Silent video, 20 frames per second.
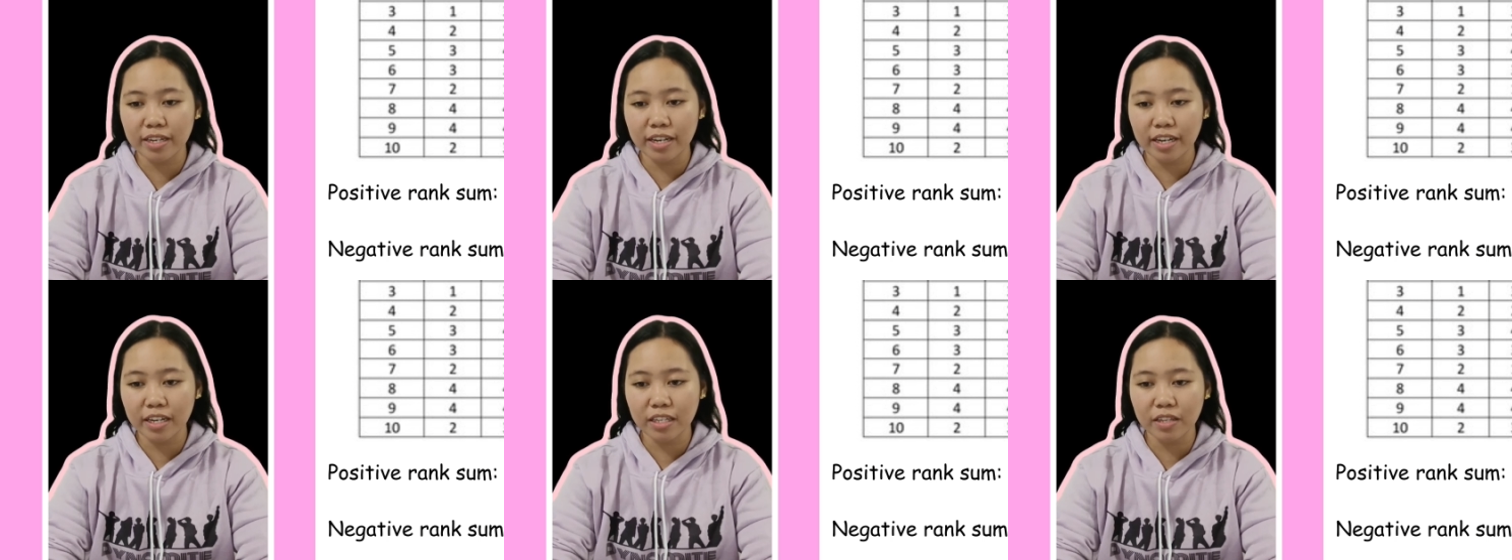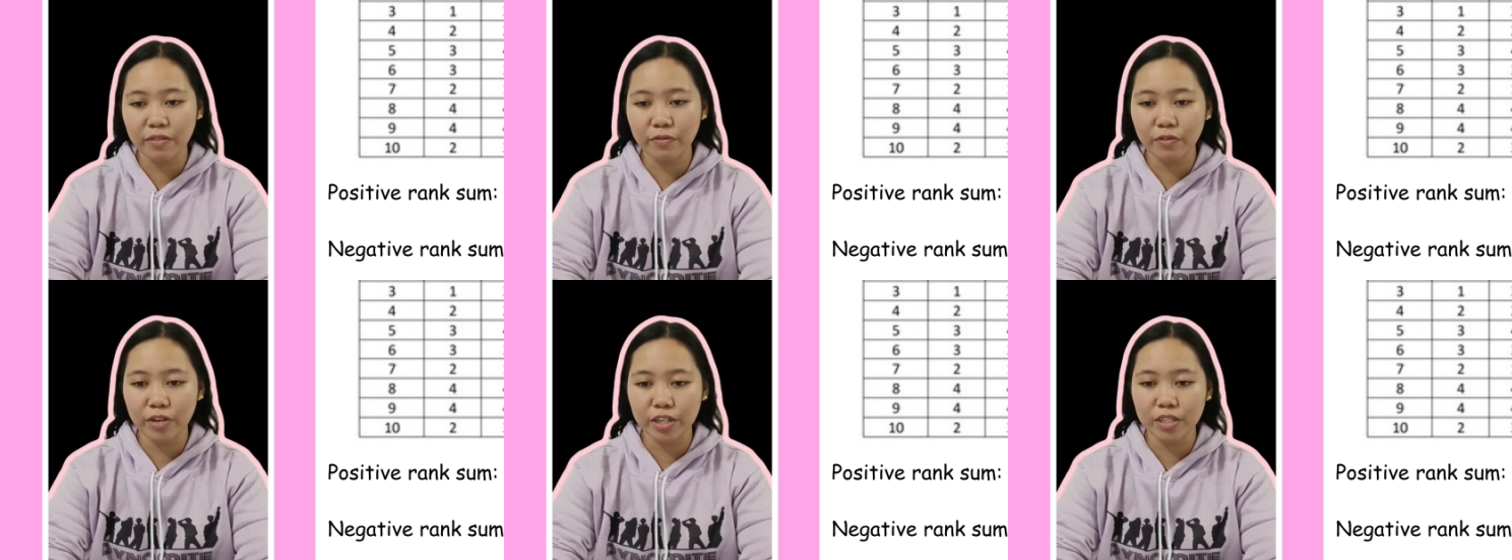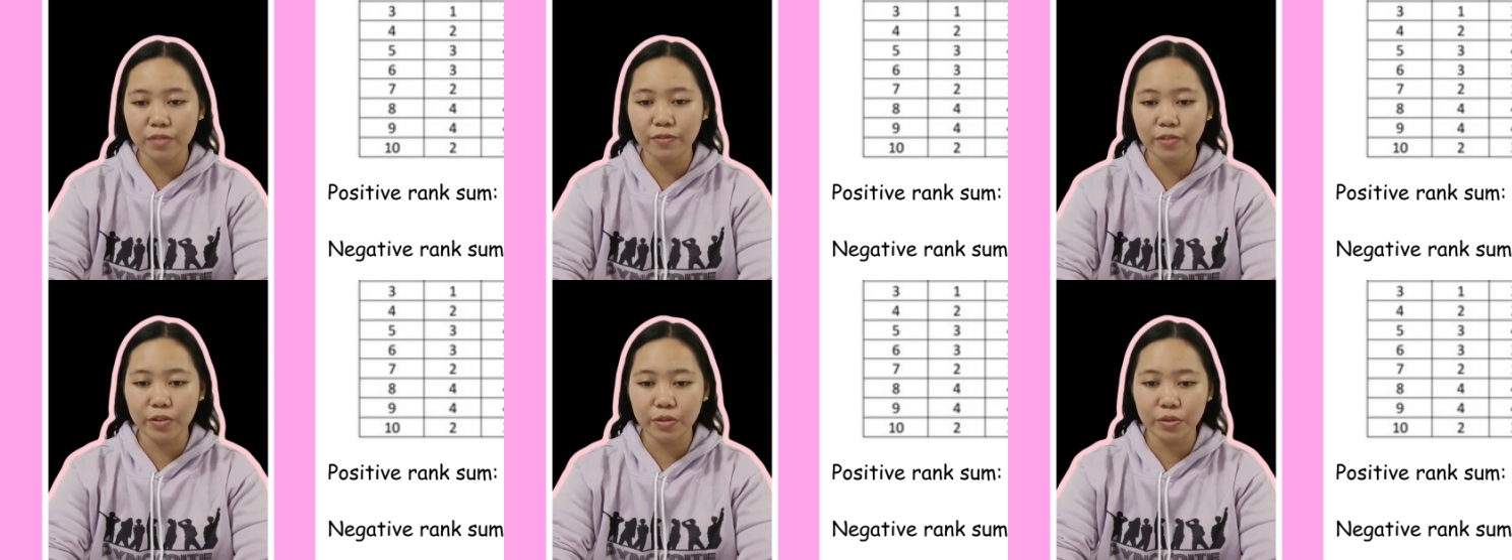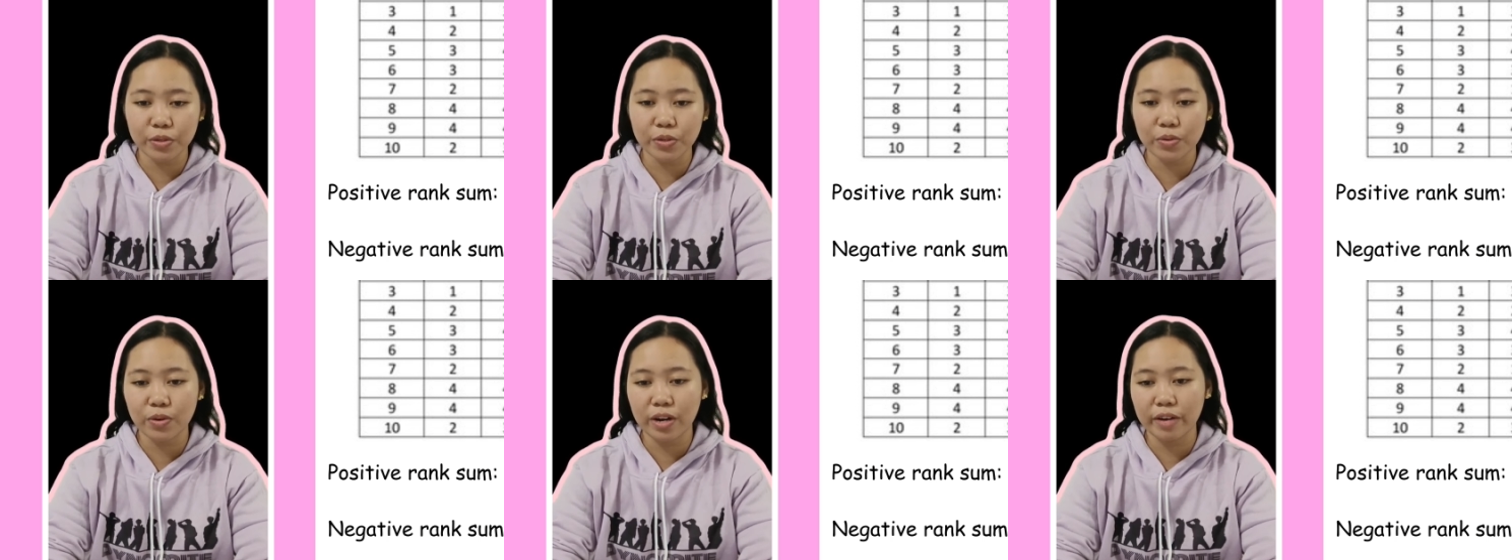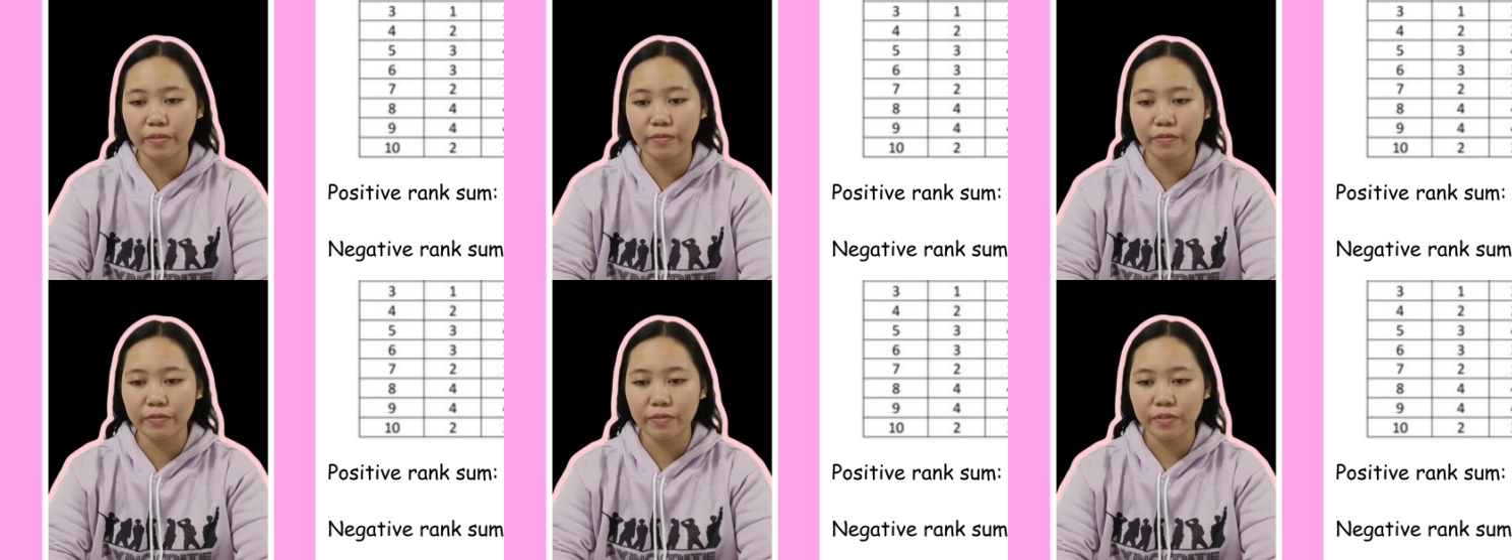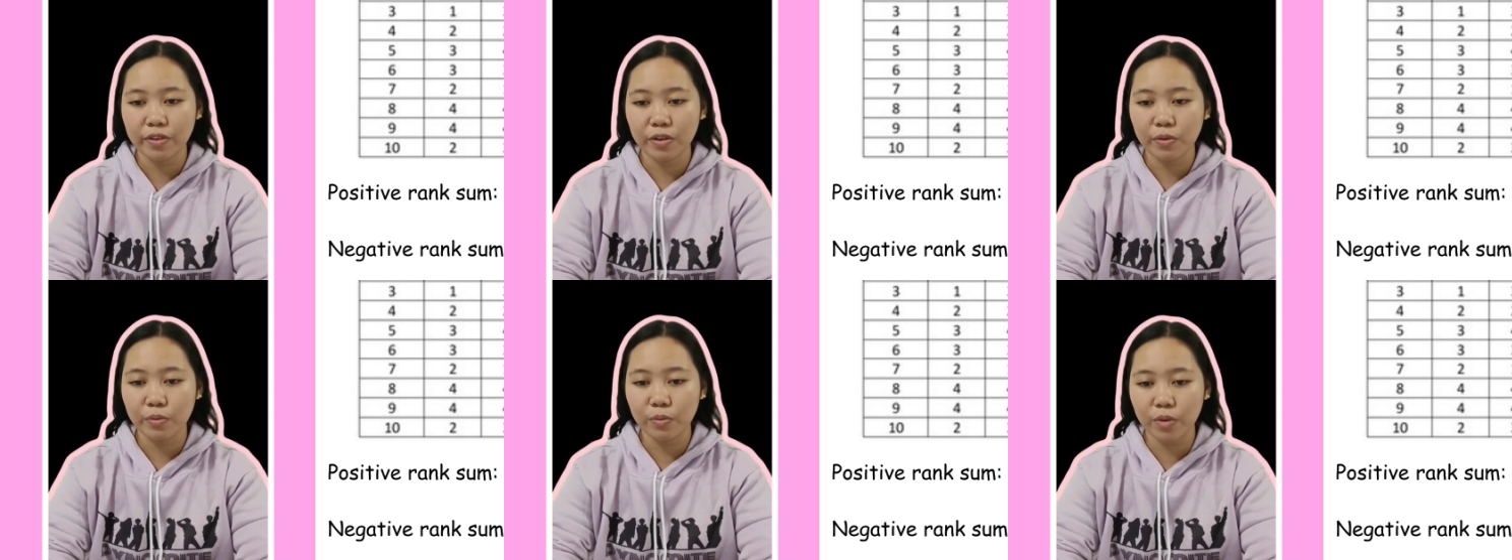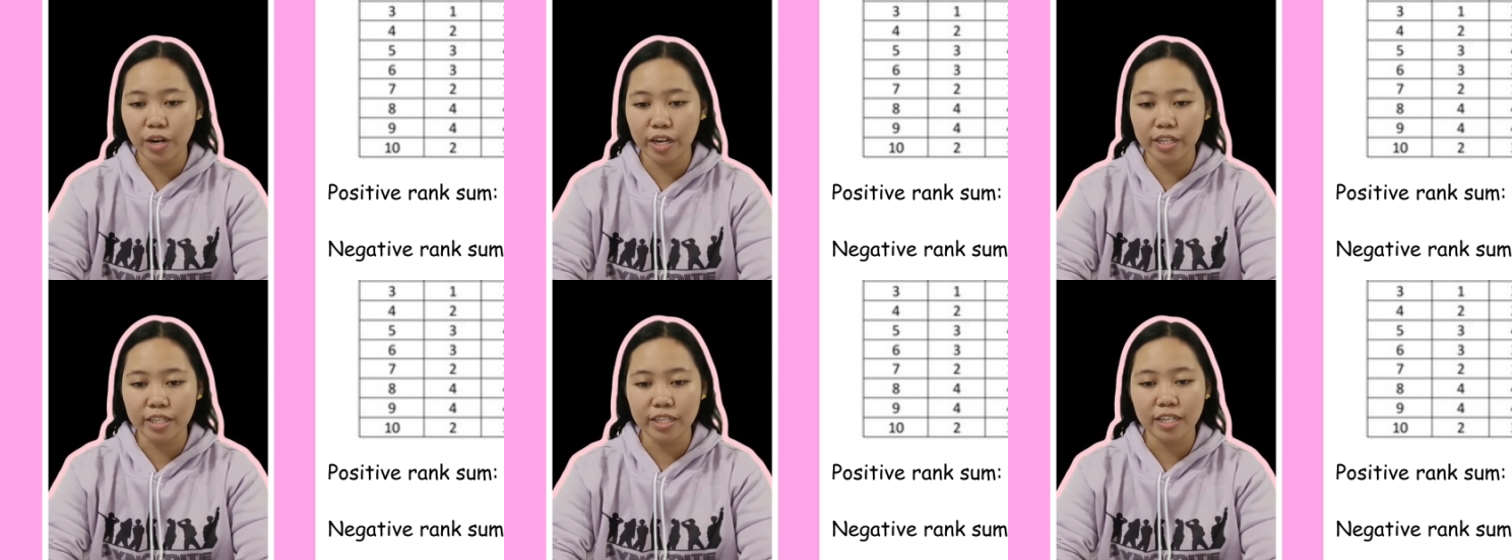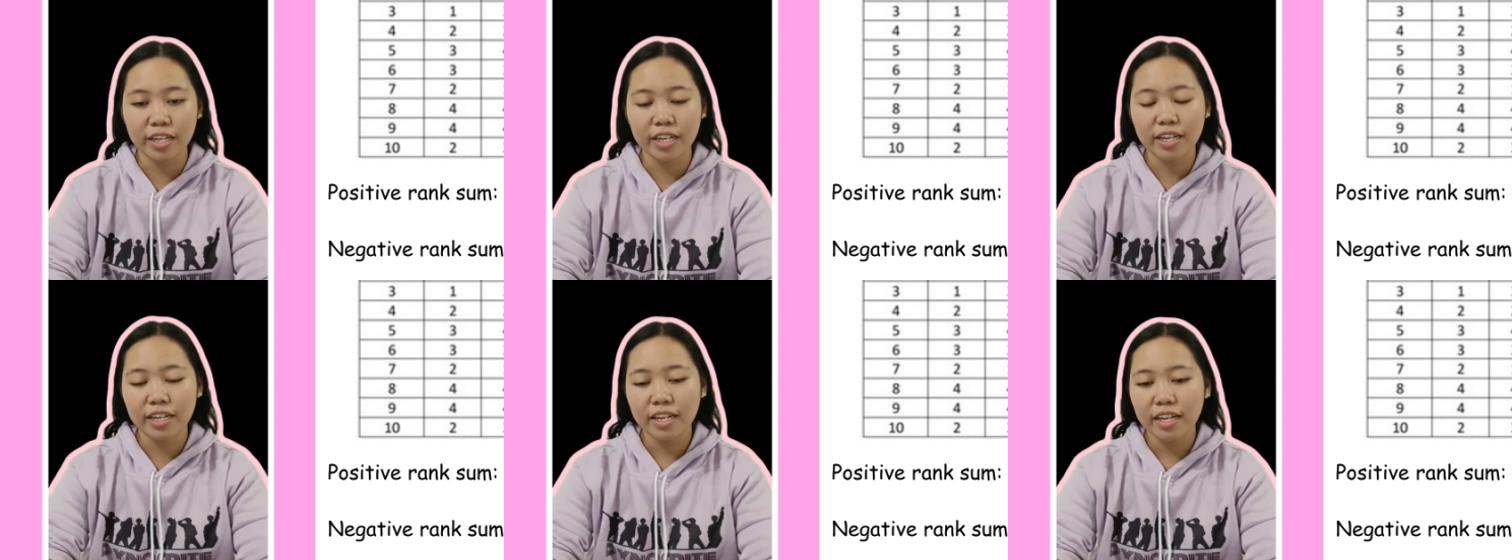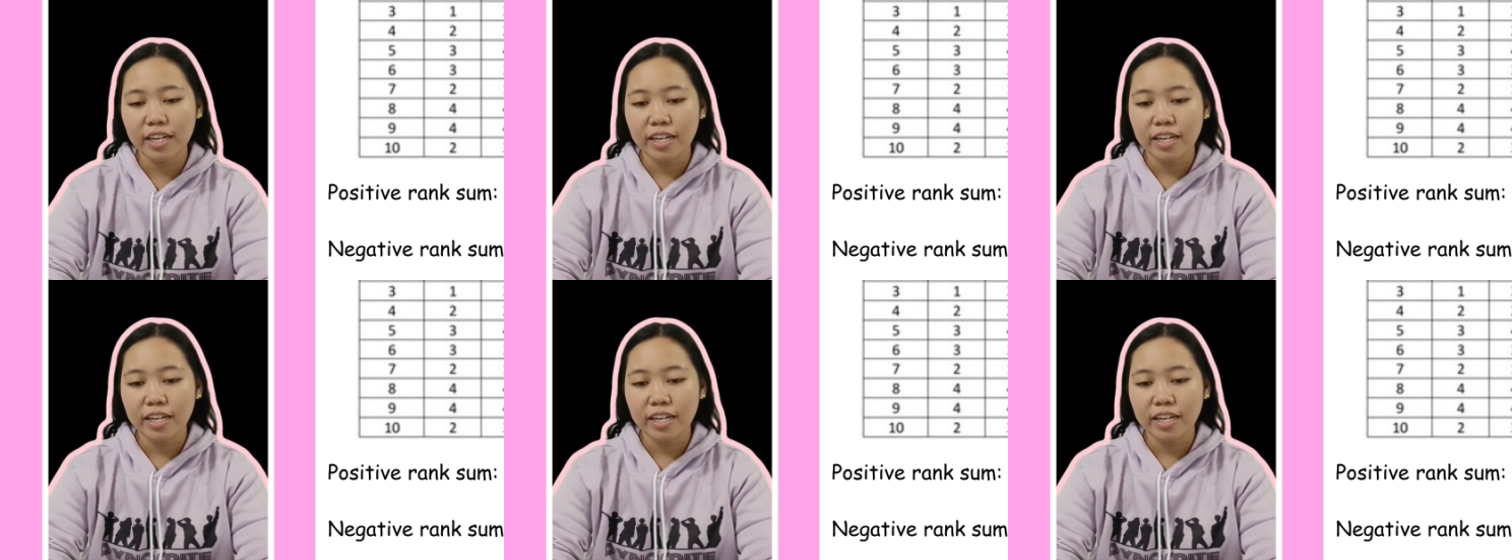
negative ones for those who have 1.